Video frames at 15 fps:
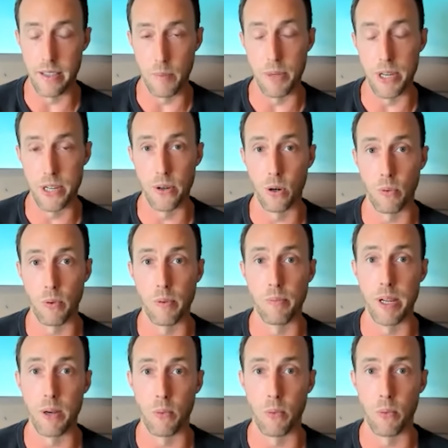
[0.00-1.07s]
material would
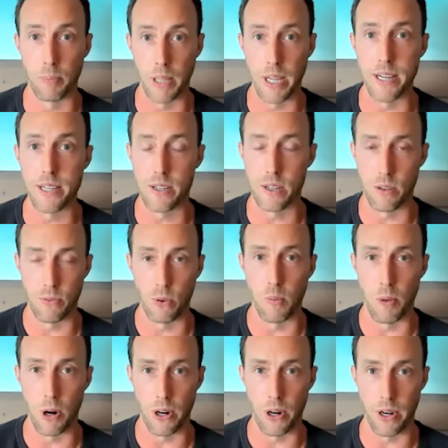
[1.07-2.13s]
be replaced to the full
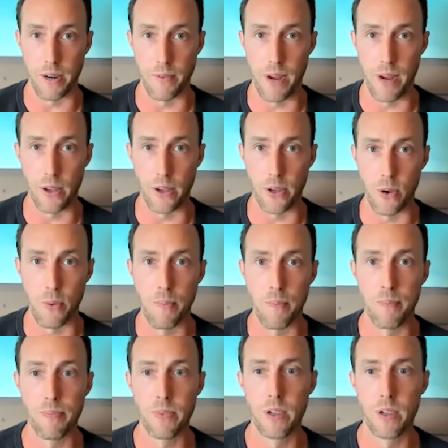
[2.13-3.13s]
market value.